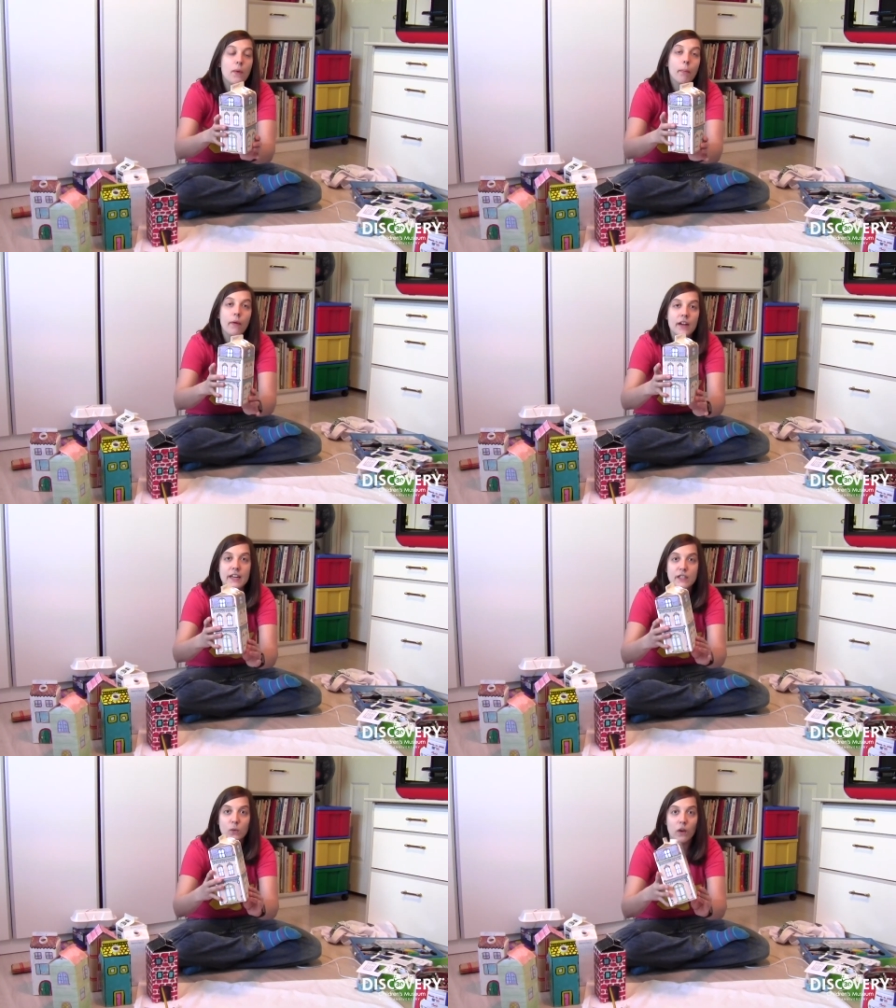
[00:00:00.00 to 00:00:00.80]
the
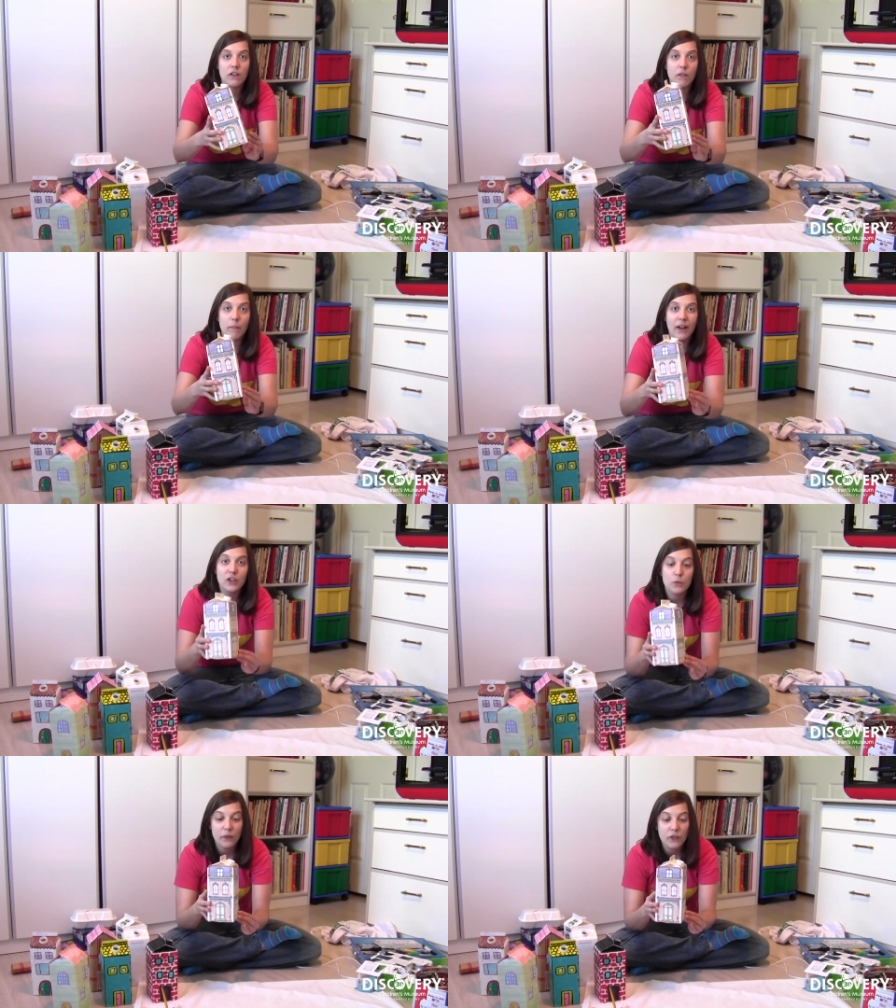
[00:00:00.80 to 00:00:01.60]
prettiest one of the
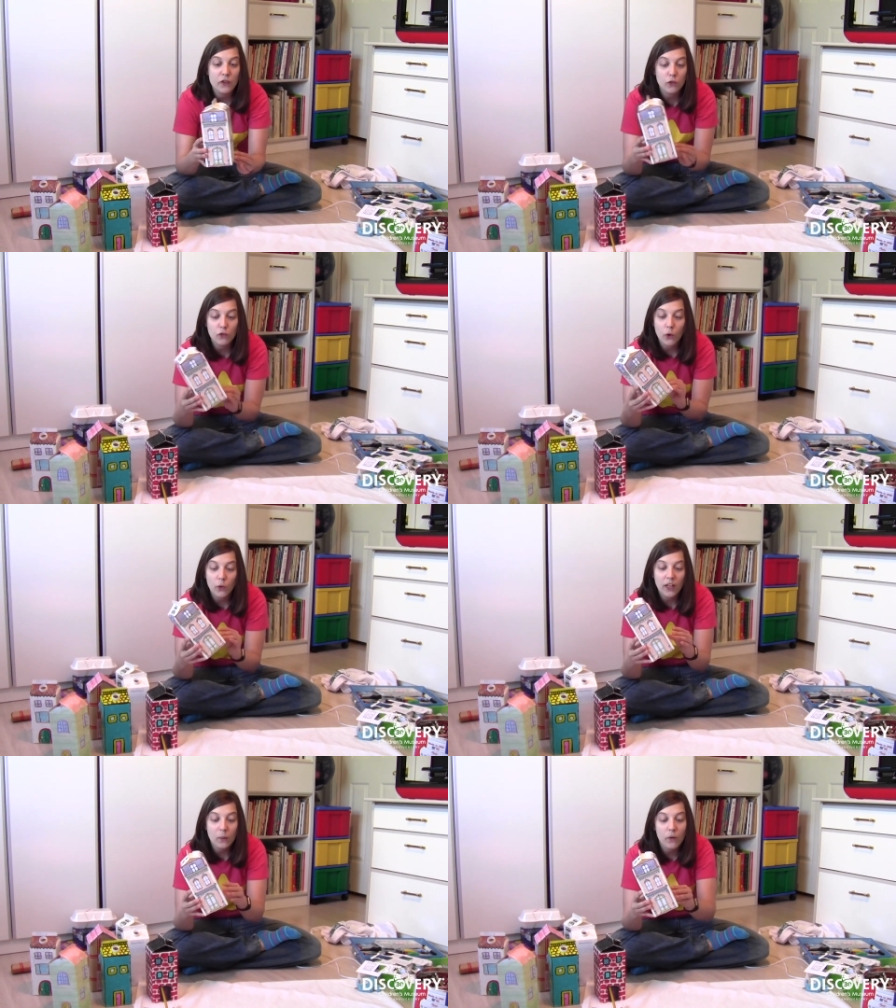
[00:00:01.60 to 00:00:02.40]
bunch, but this will
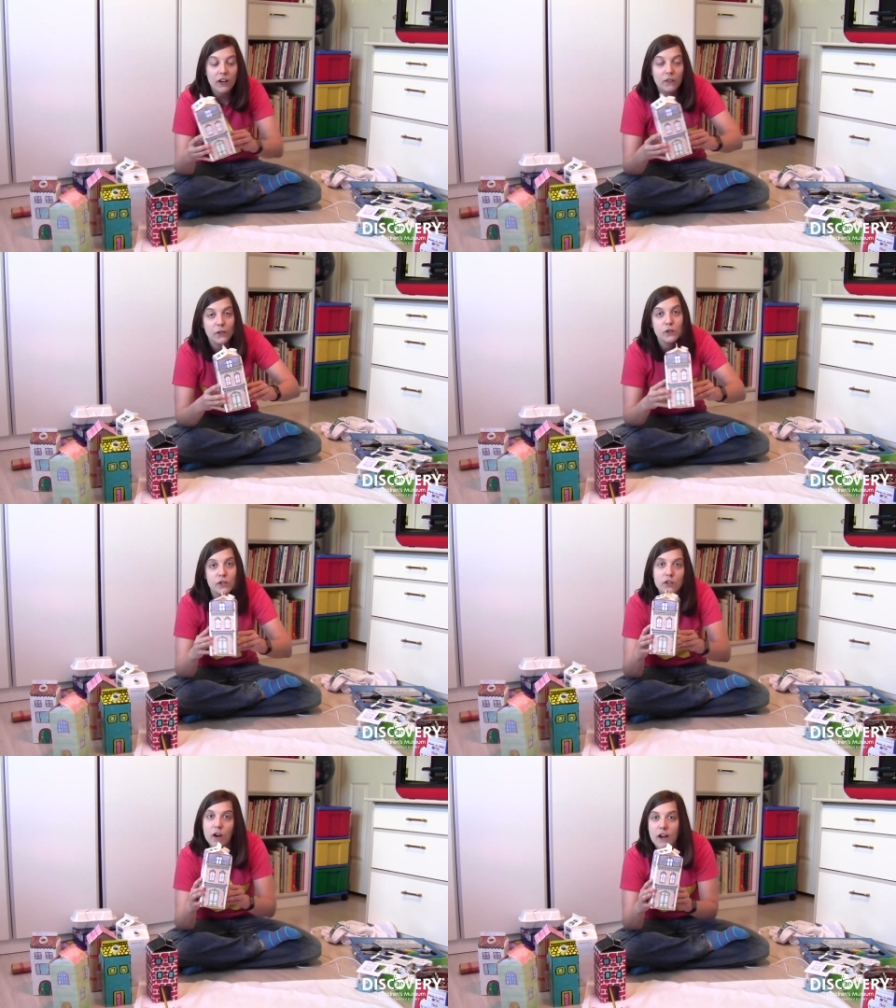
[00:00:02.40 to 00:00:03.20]
totally work if you're
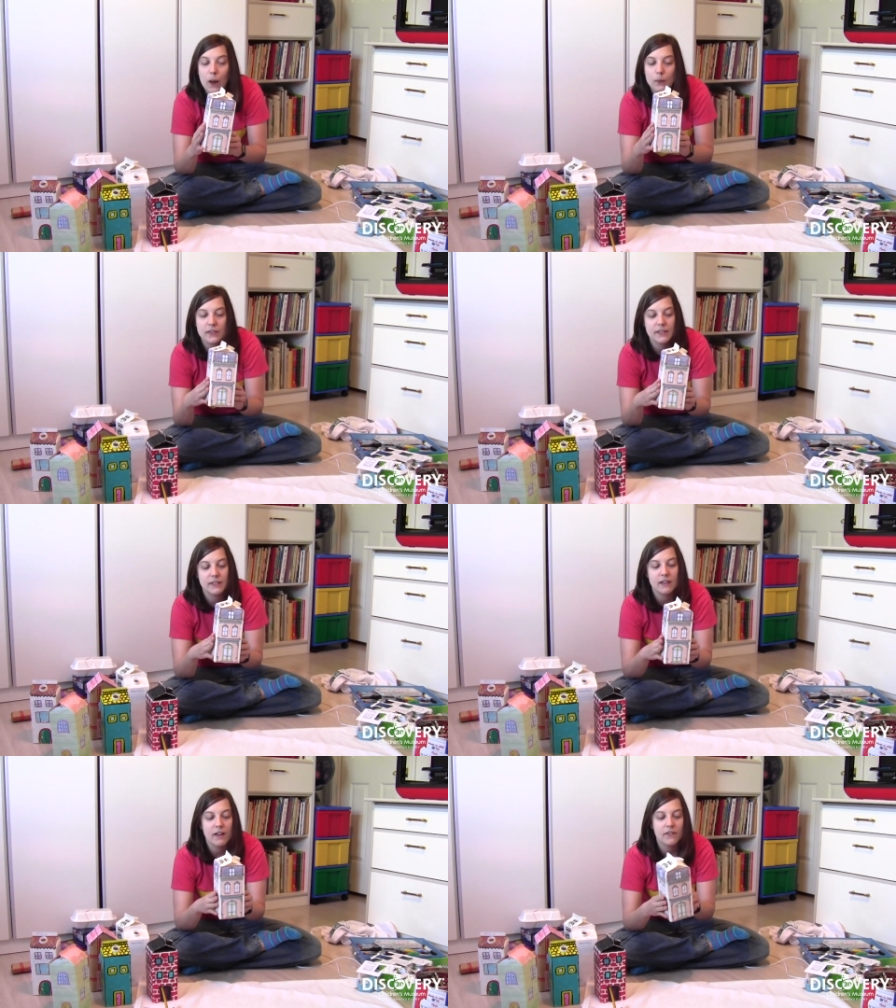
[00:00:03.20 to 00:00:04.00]
just starting out with this
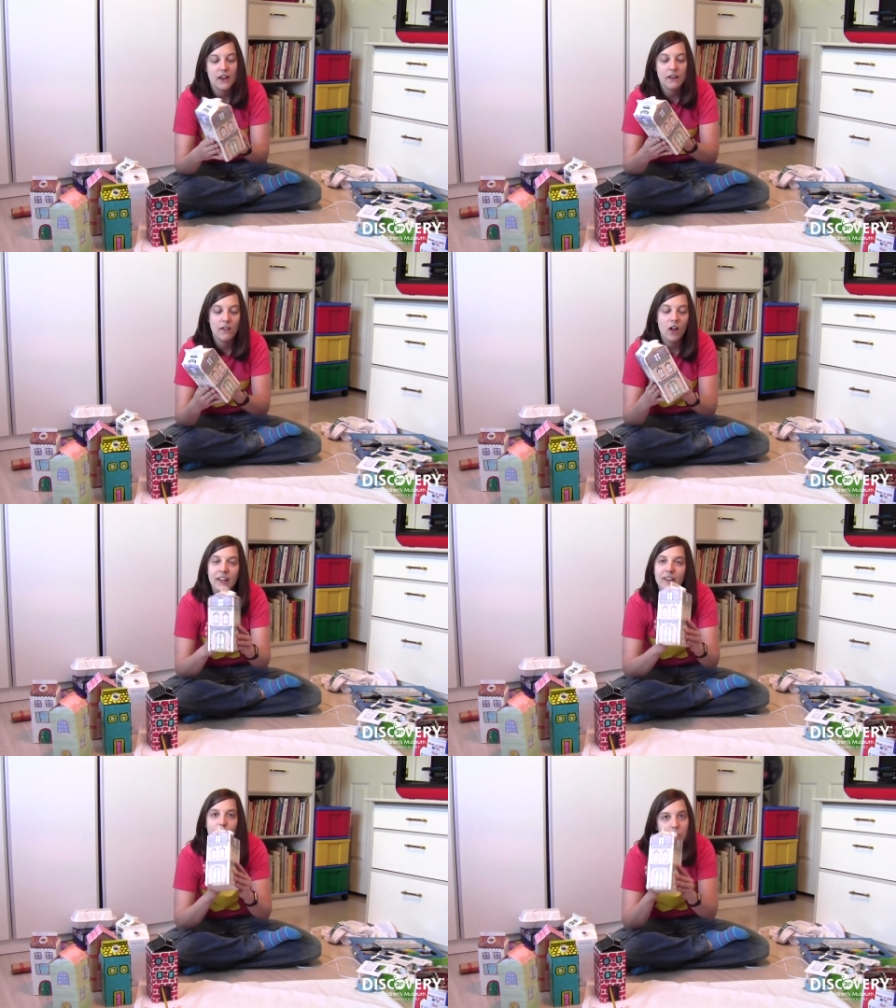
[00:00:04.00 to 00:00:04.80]
stuff. And all
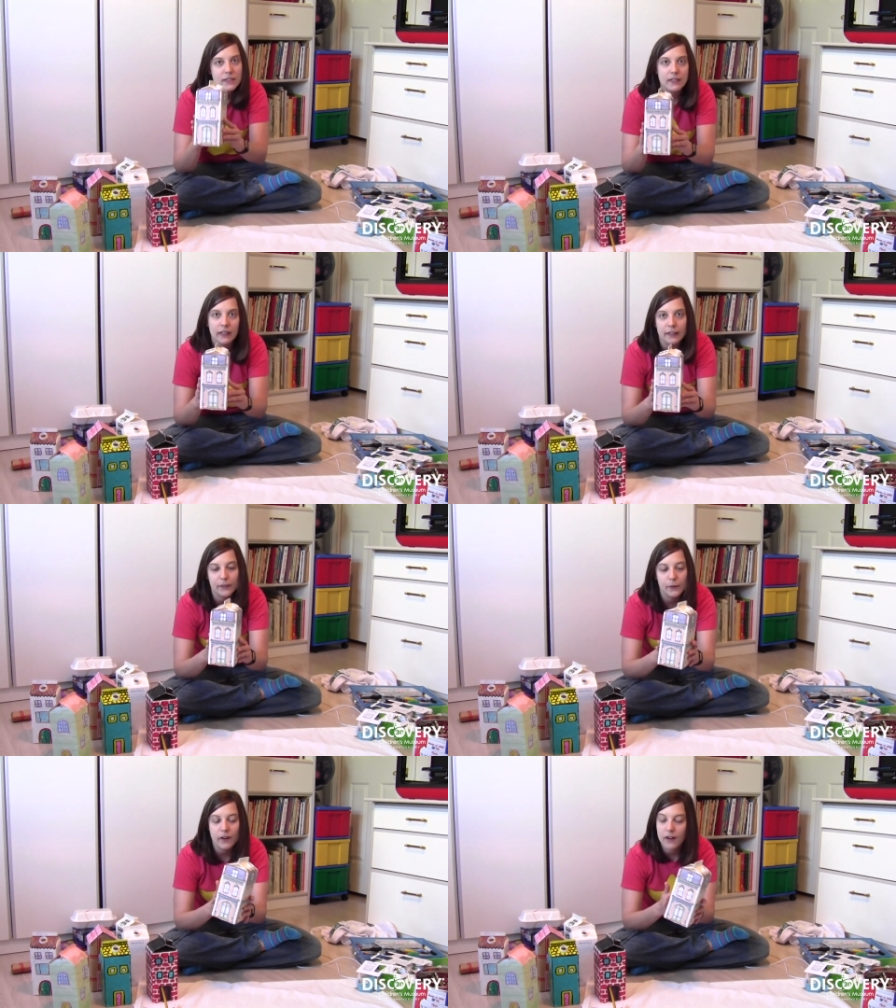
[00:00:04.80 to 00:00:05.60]
I did was stick
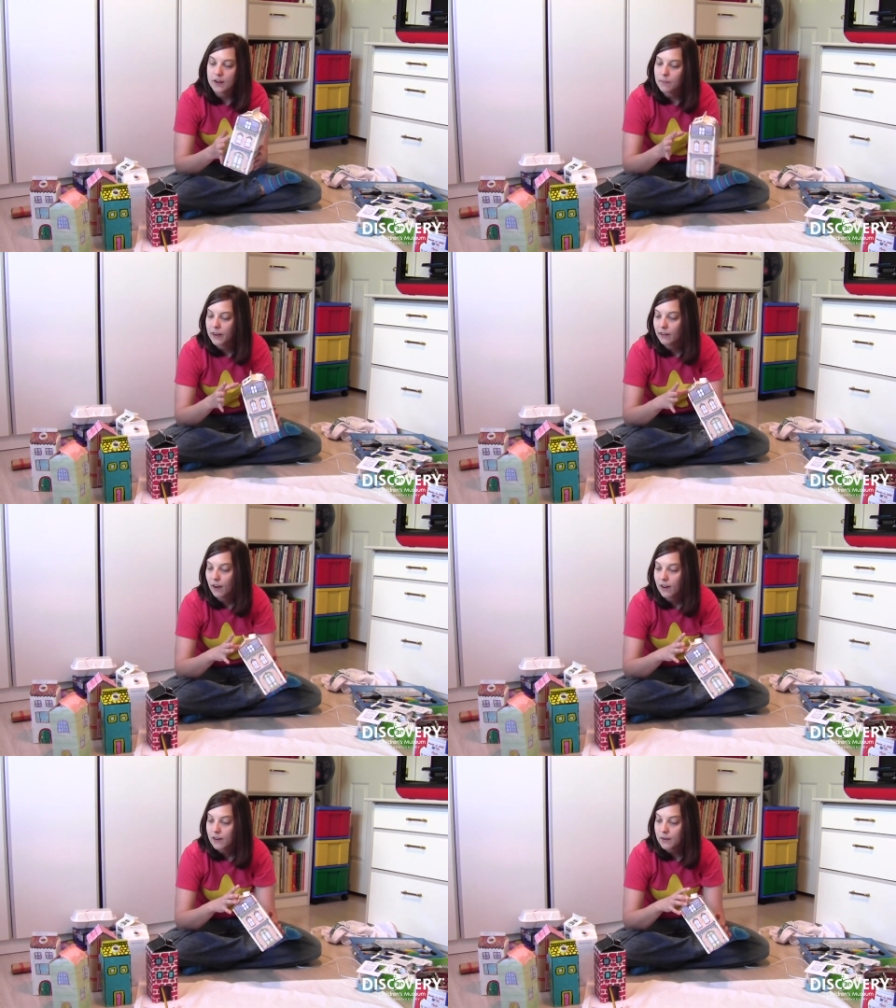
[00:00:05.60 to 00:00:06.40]
glue it onto my
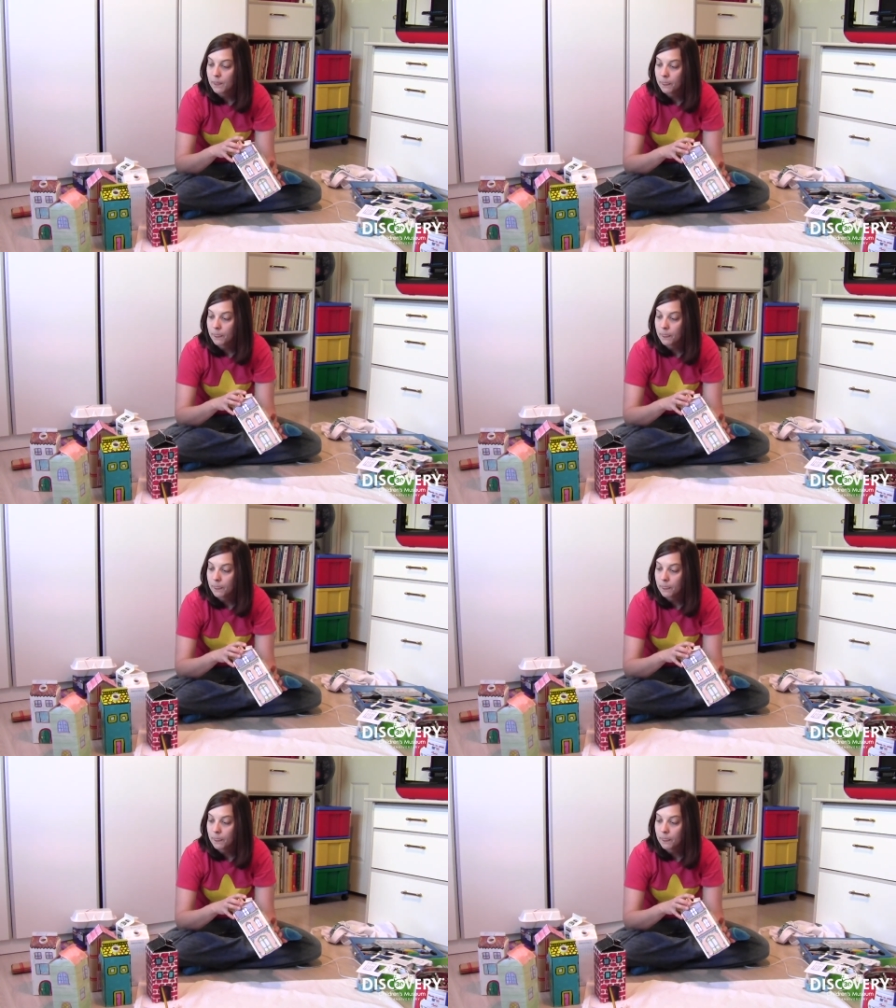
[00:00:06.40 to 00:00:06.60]
carton